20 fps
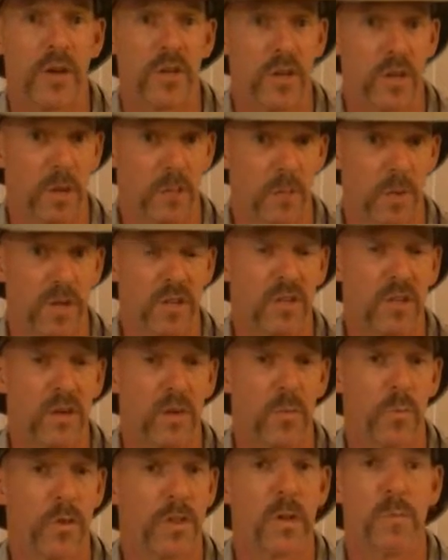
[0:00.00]
You can mix it
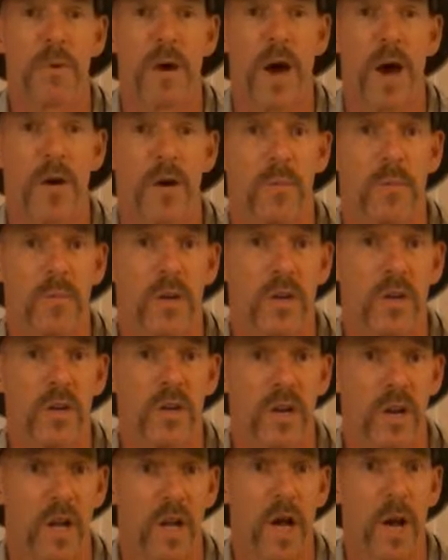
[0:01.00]
in with the powdered milk.
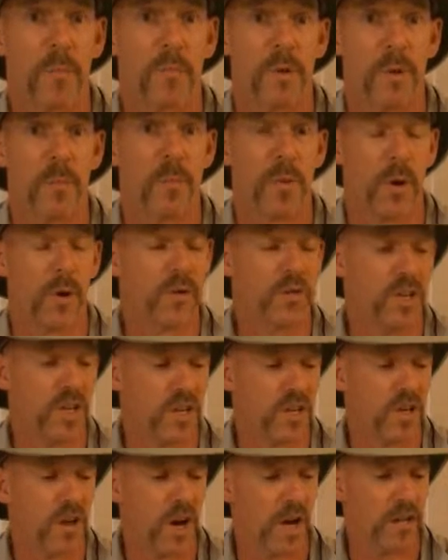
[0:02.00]
It'll up your
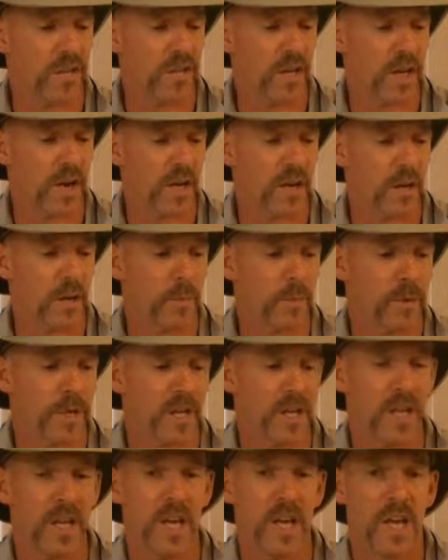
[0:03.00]
protein content a little
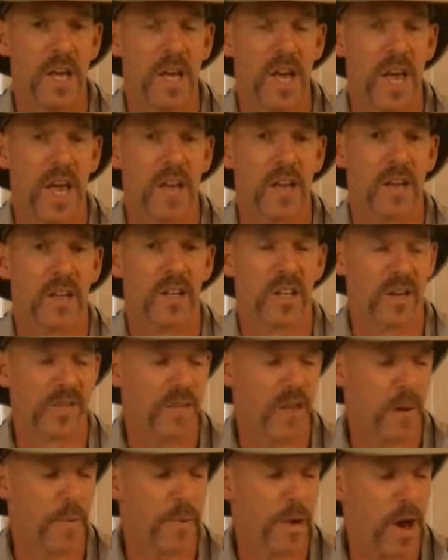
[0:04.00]
bit, and it'll give
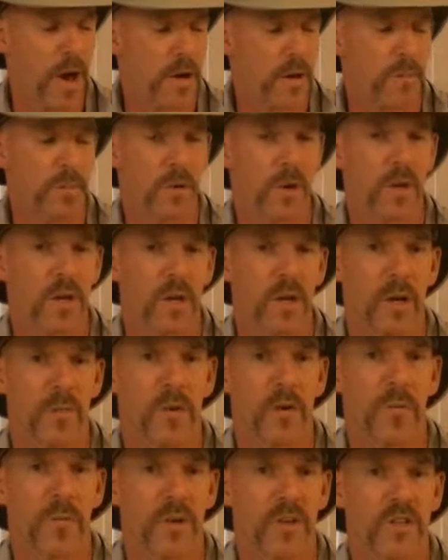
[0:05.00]
that powdered milk a little
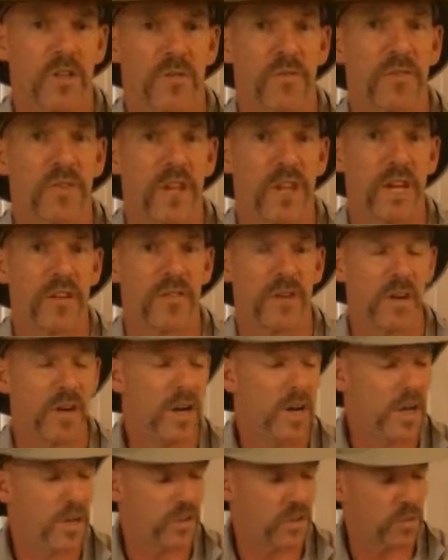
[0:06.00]
bit richer flavor.
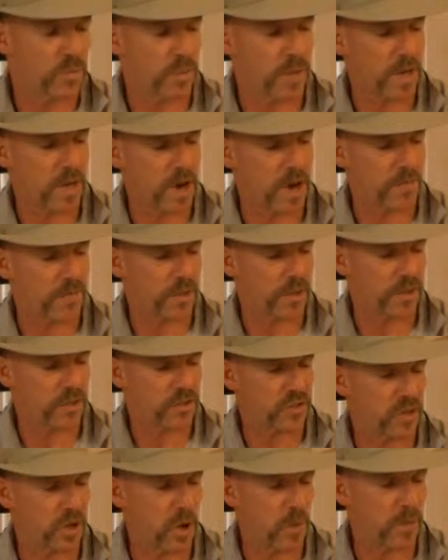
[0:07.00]
Just be careful
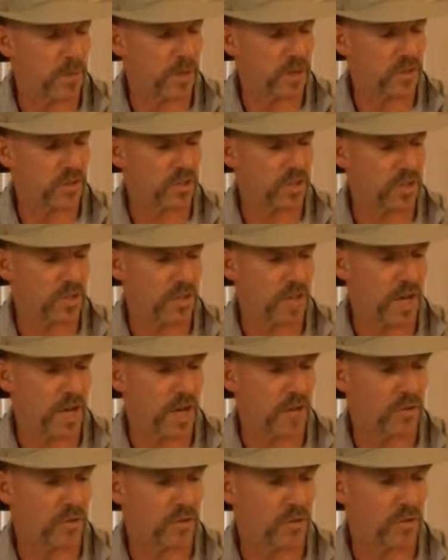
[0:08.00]
that you don't mix it
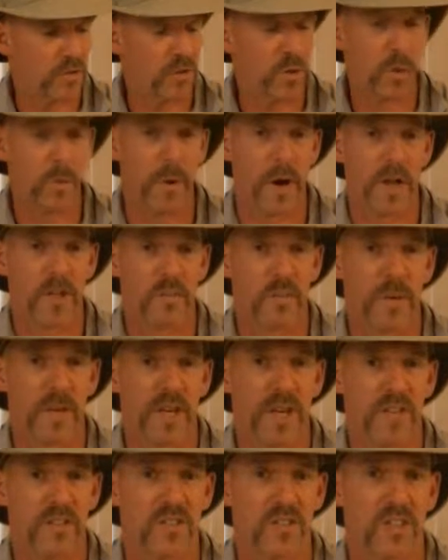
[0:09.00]
too much
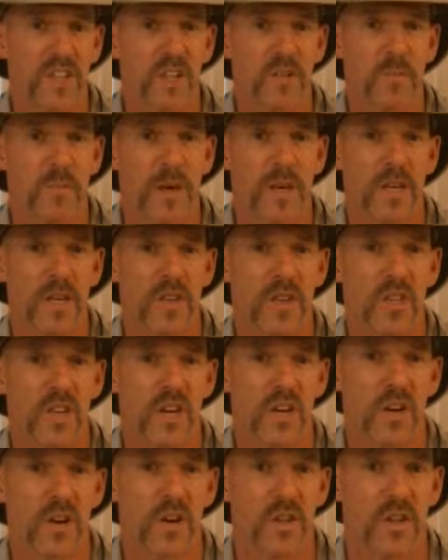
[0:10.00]
because it does make it
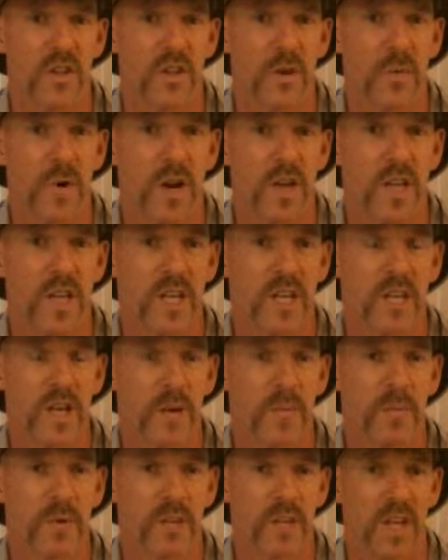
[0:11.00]
thicker, and you don't want to end
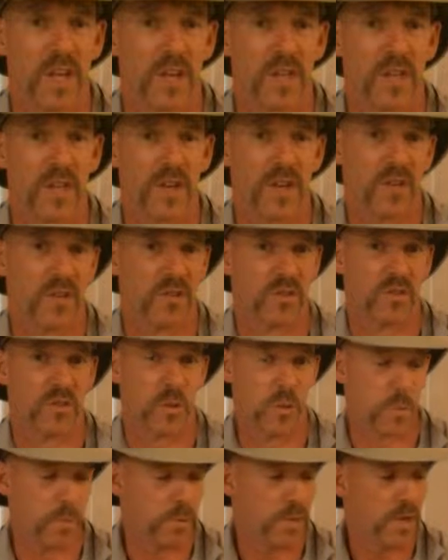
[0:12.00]
up with a thick
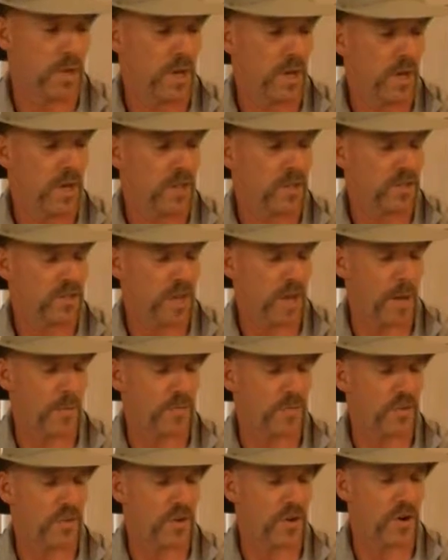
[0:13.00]
soup type
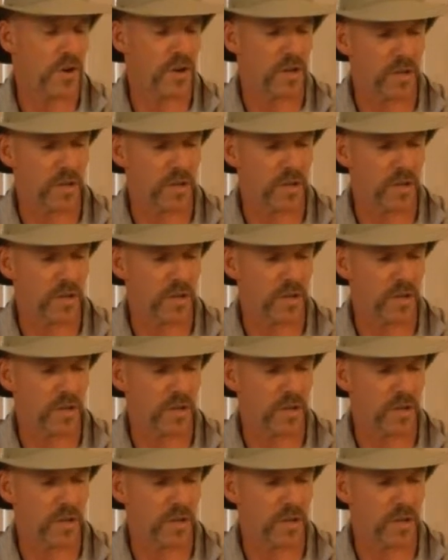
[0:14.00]
cereal.